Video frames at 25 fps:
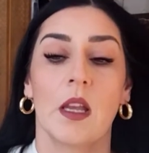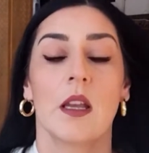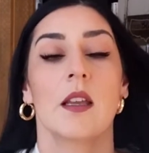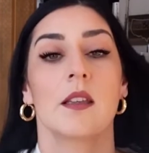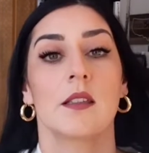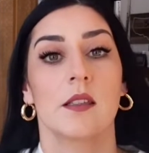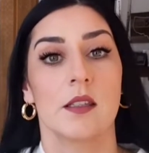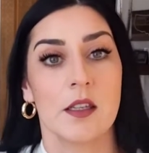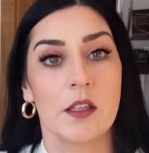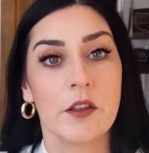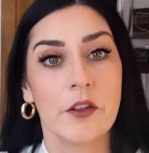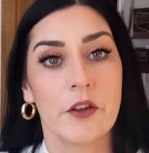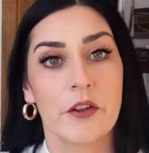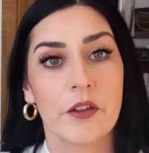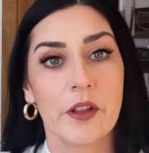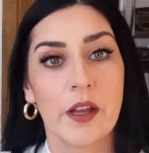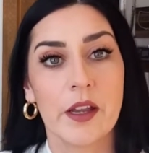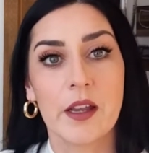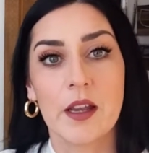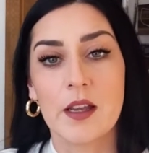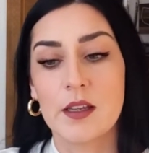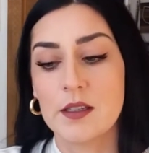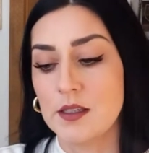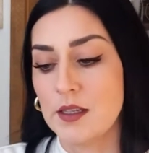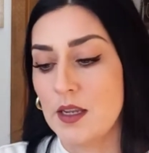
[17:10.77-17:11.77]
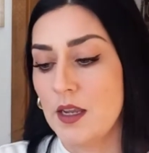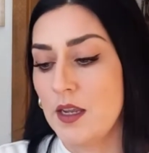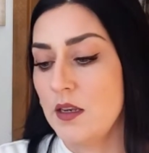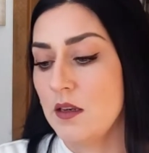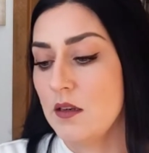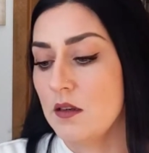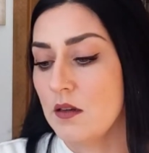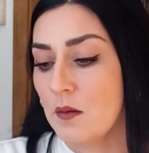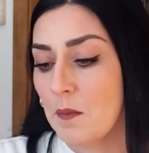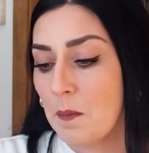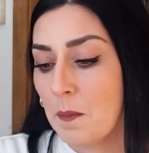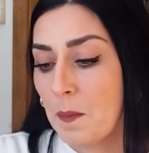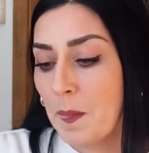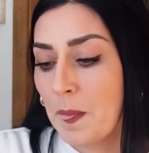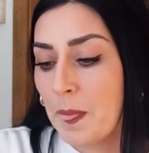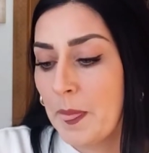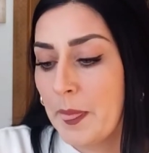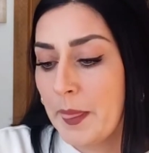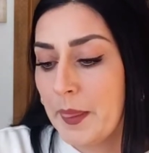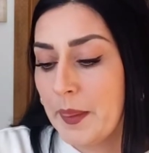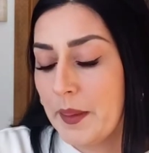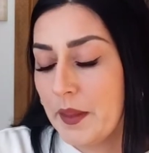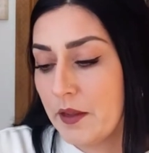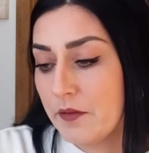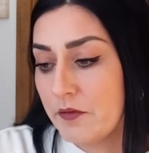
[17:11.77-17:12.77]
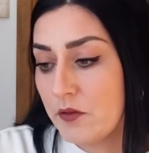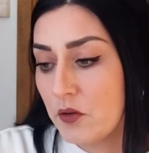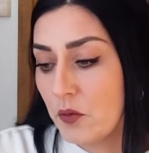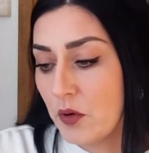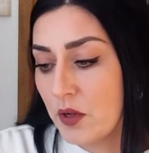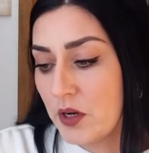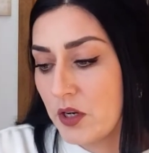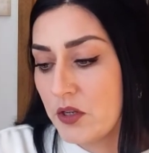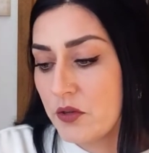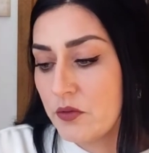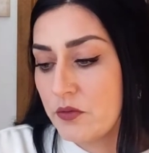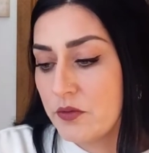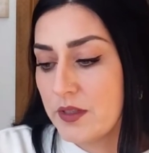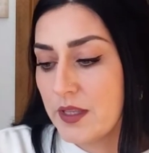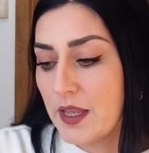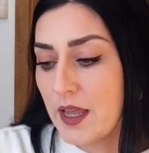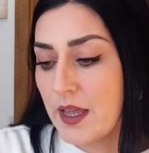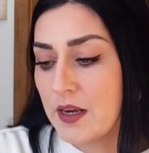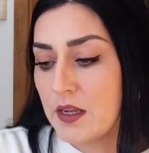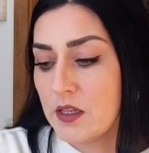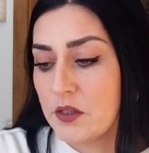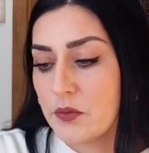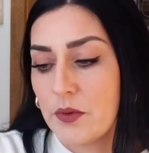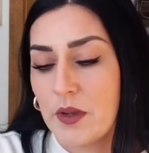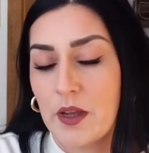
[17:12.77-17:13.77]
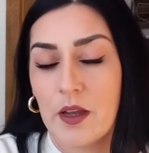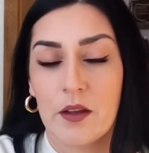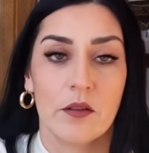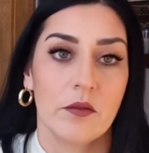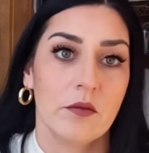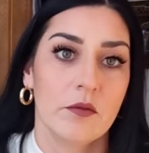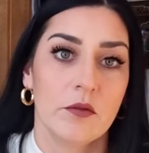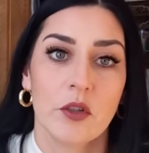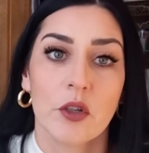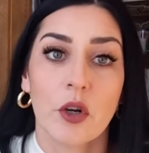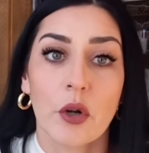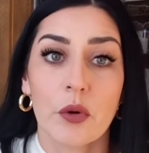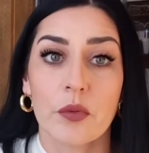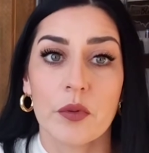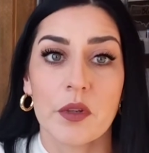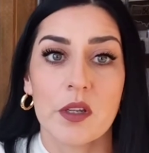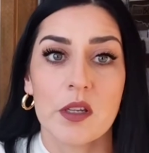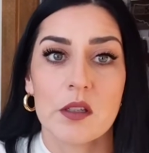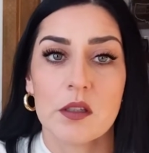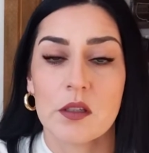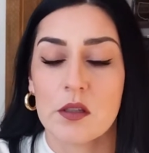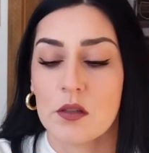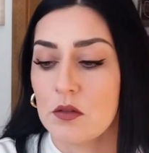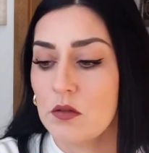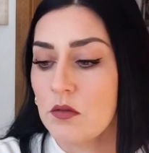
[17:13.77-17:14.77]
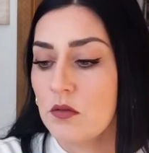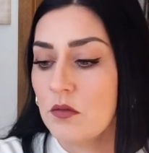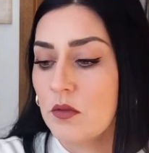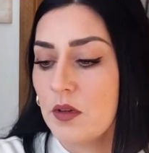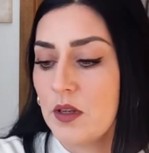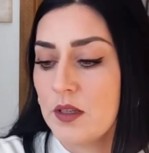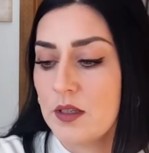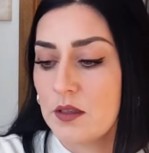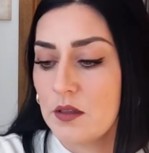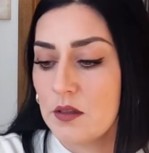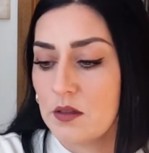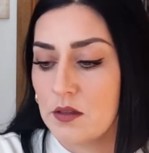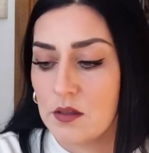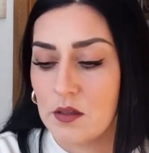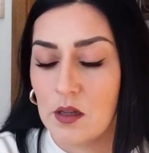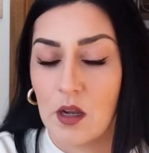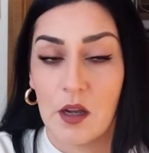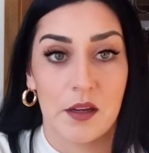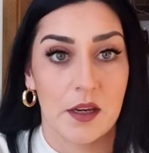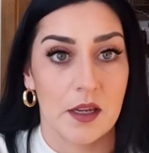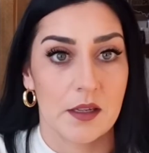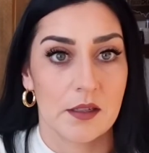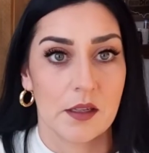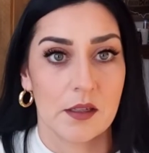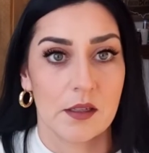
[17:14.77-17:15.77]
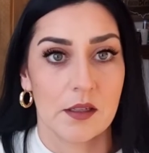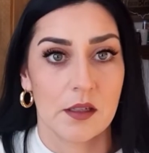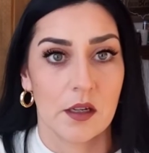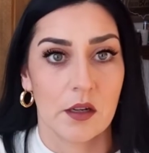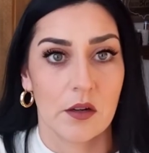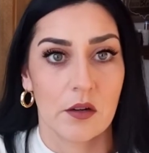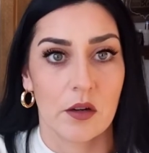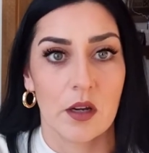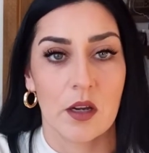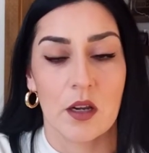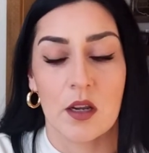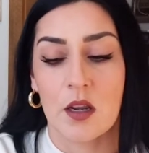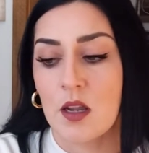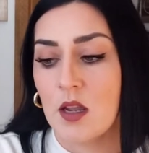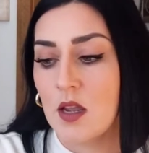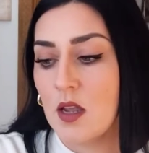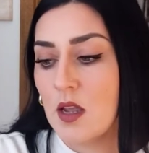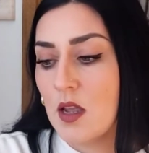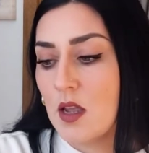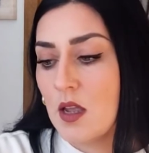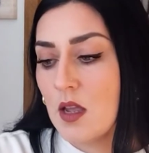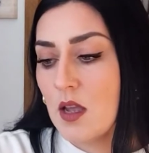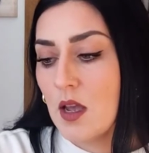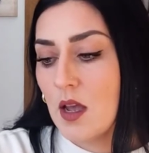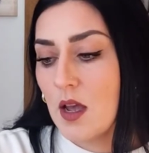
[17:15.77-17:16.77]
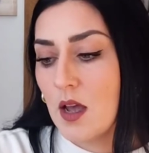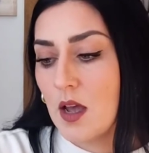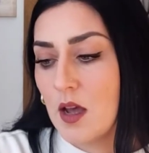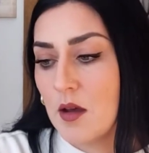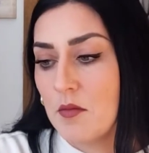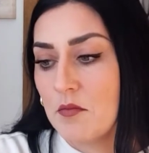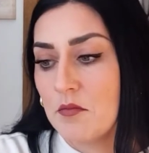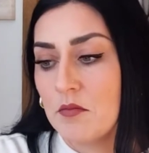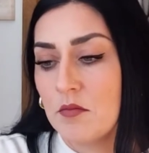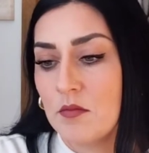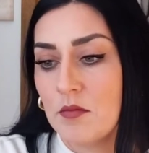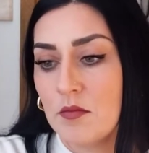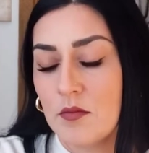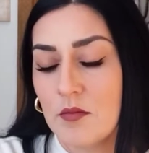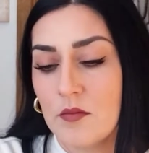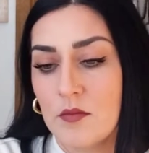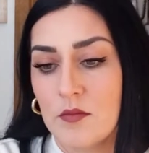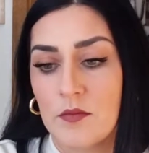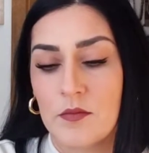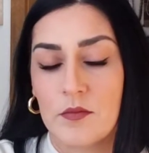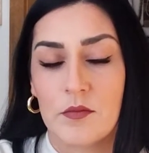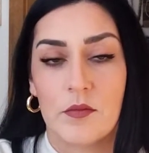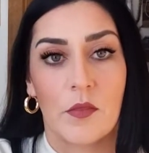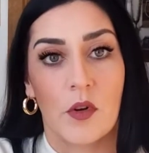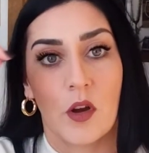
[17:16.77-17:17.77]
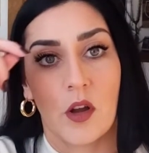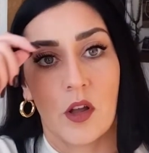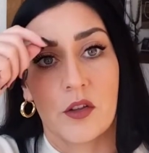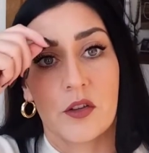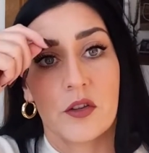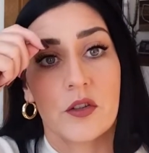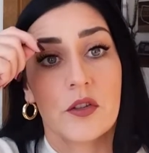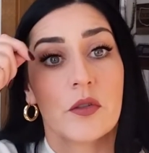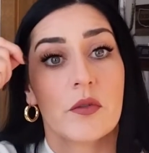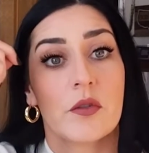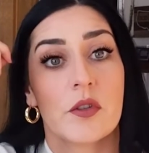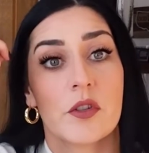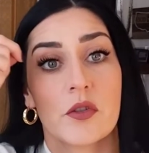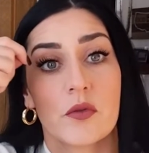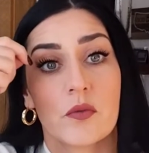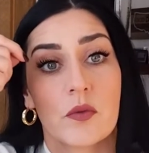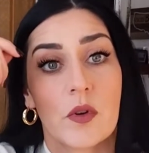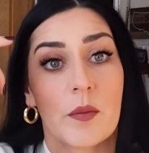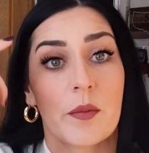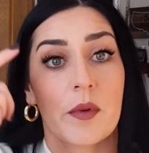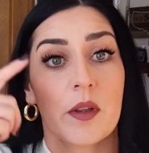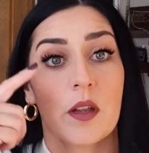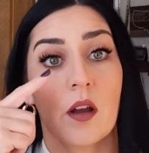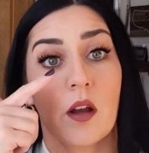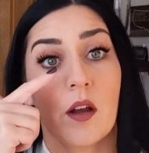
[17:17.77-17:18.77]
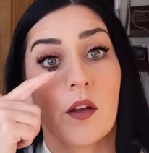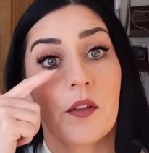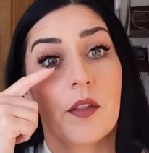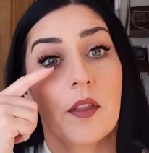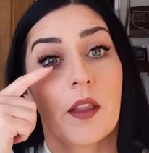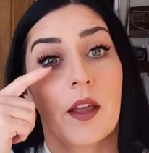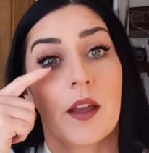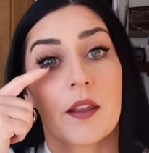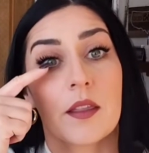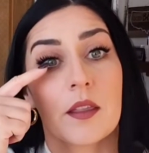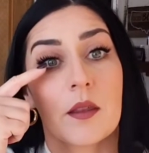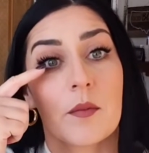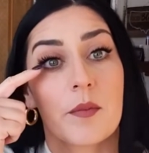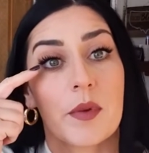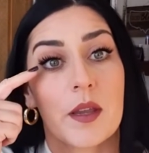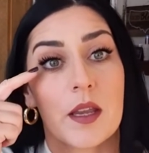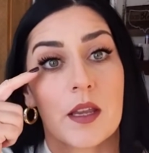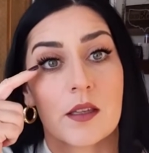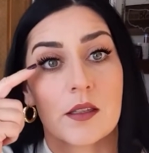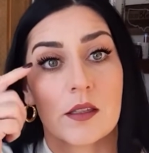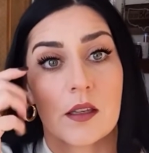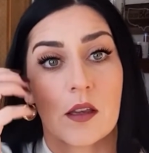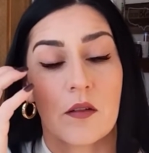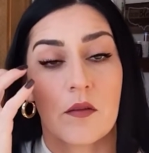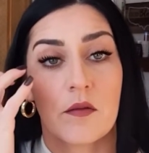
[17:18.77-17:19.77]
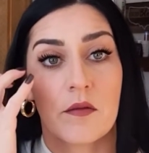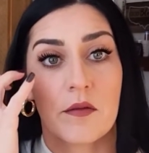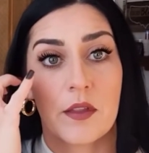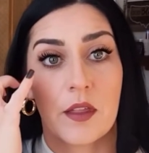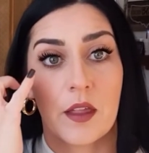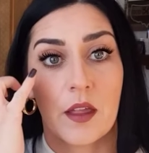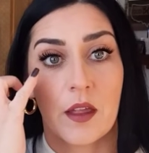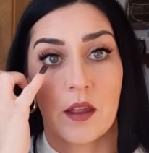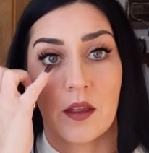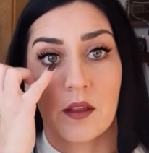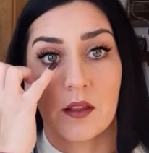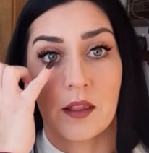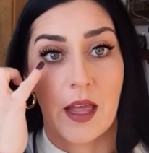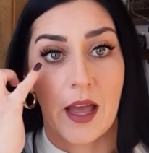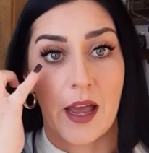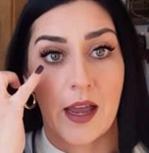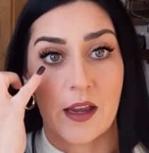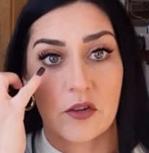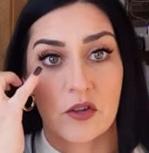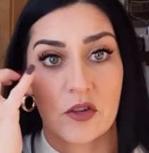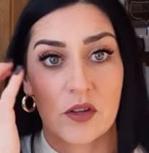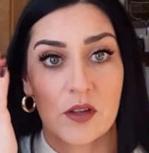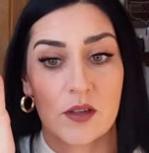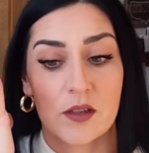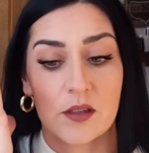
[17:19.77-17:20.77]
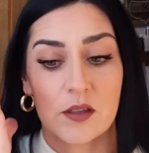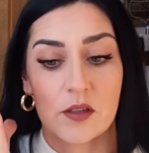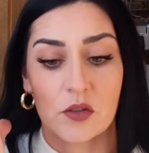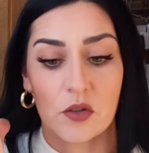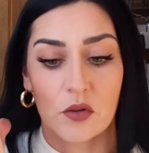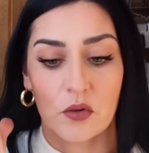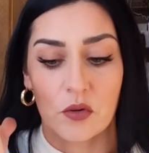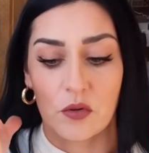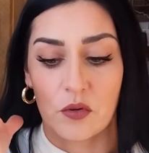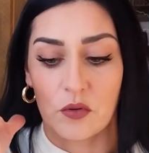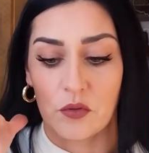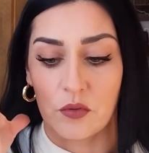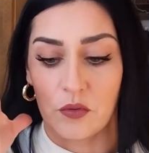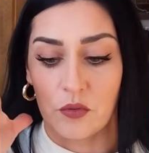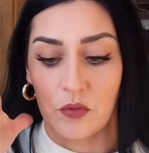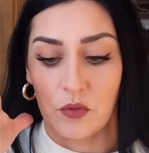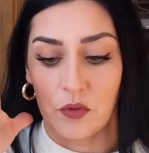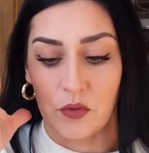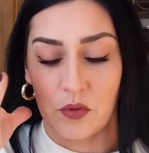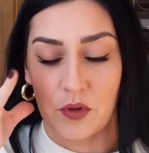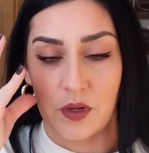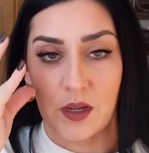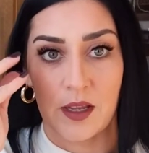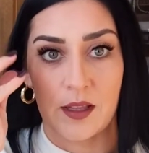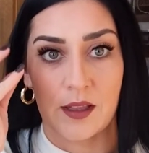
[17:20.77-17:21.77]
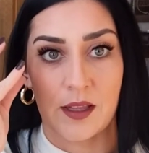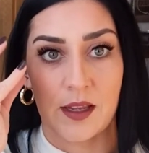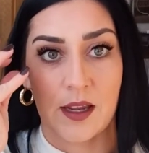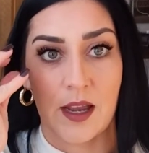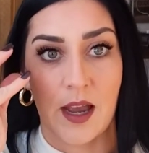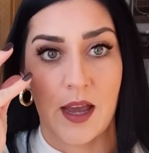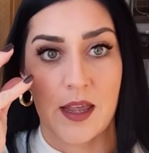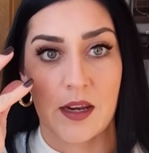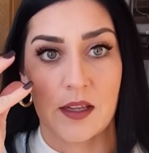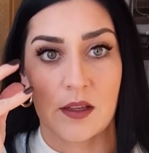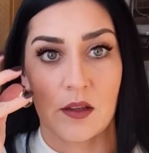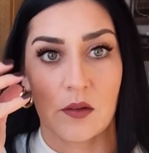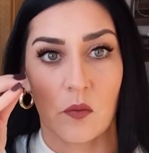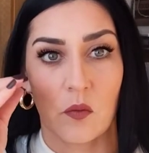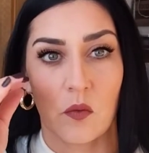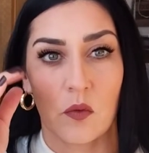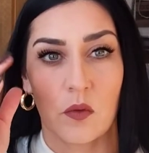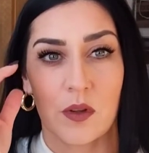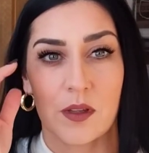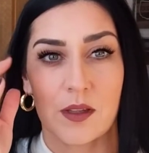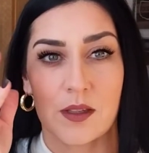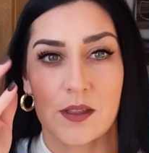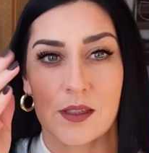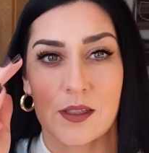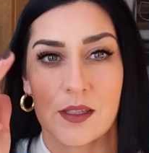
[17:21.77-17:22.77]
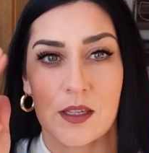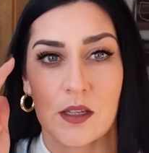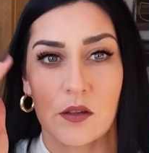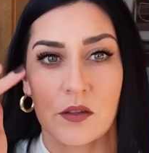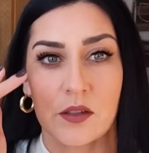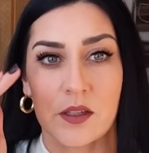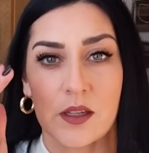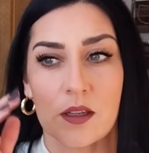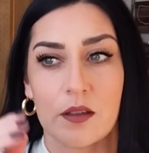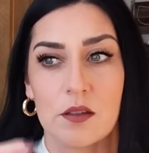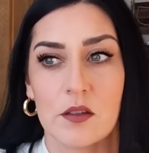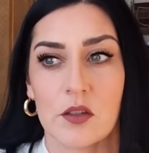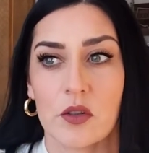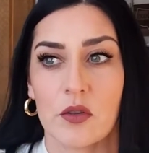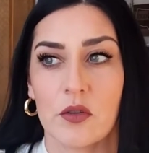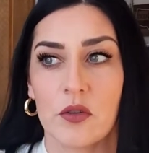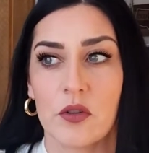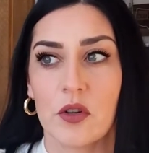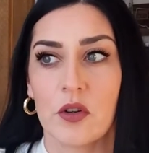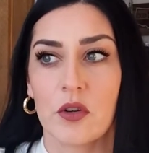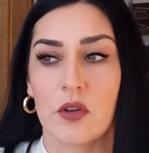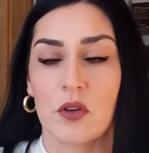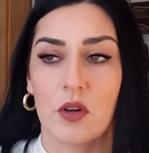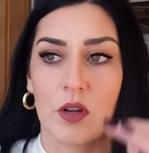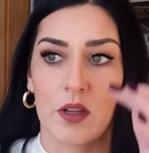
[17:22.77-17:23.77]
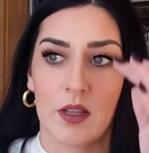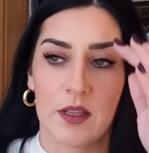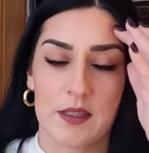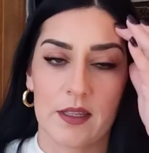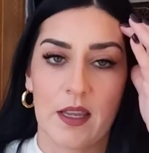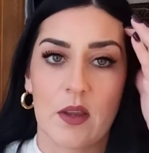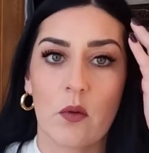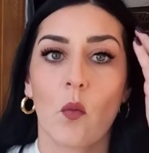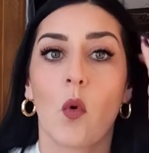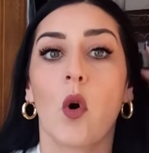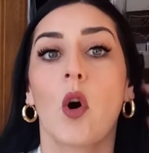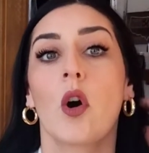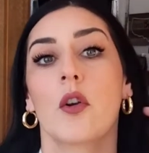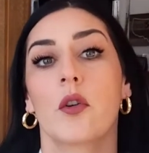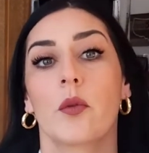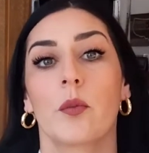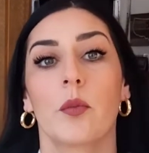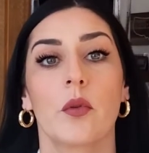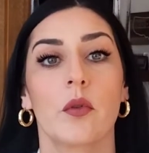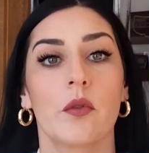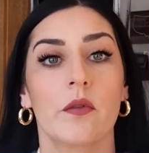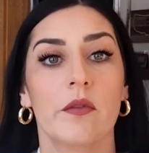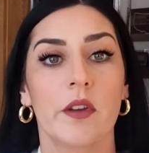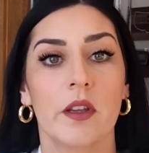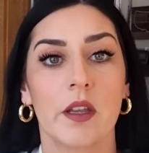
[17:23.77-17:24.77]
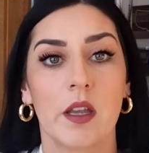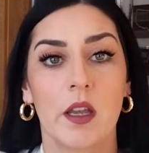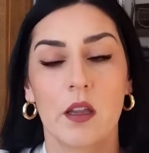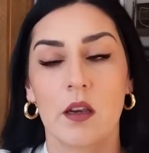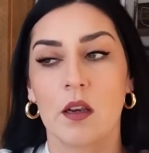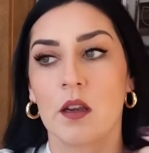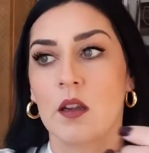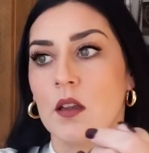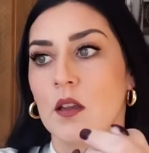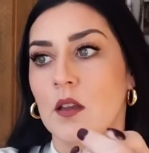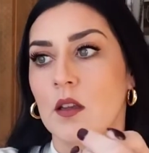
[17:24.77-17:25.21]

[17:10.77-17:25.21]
sealer, like I said, if you want to use that as well. You don't need to, it's not necessary. All you do is you rub it on like the base of the lashes so it like kind of seals it so it's like waterproofing it.